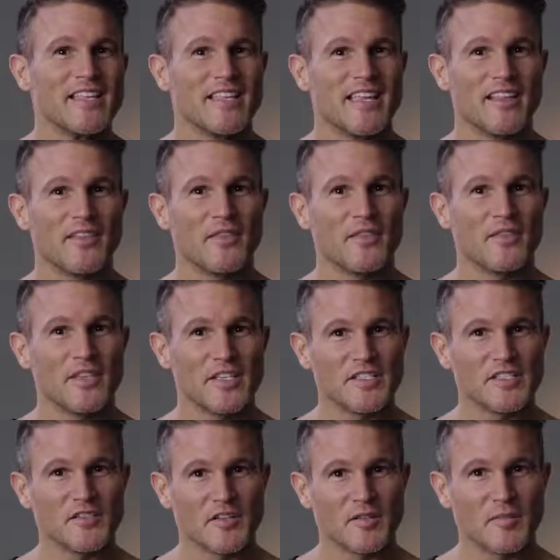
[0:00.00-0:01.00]
then this
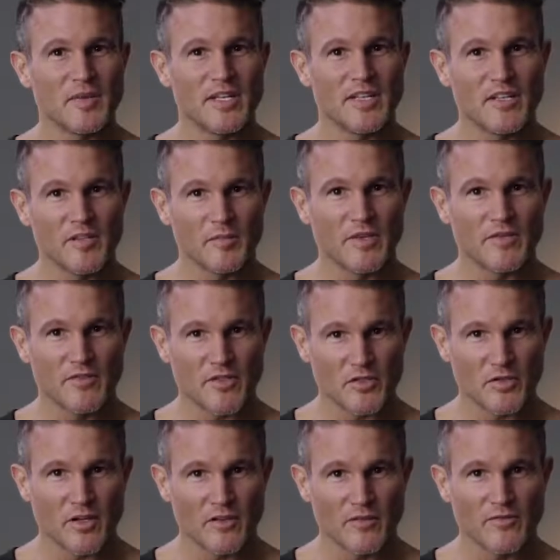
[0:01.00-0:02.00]
is going to be a little bit of a
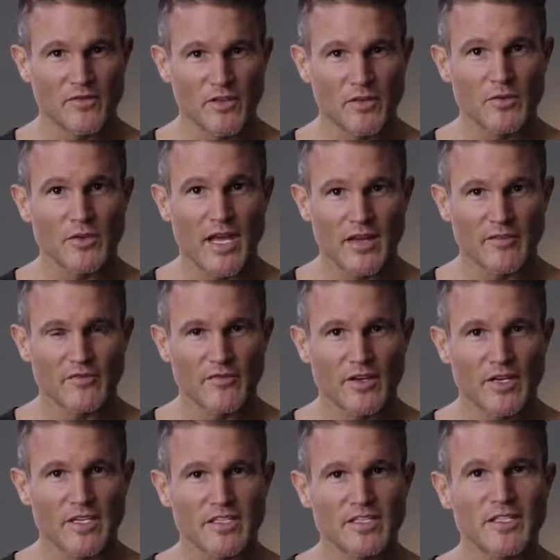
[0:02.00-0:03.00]
struggle for you at
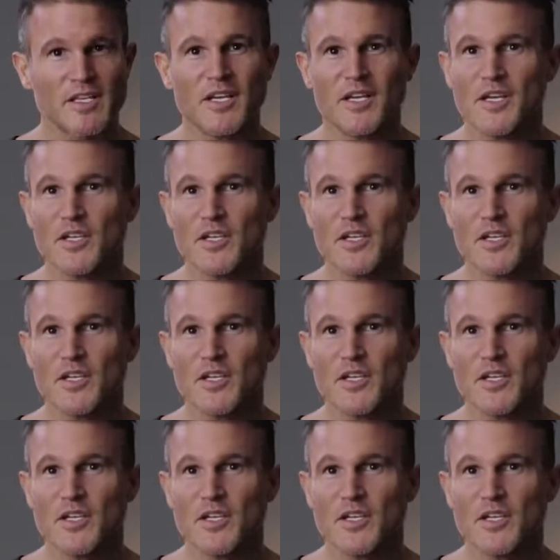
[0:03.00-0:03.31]
first.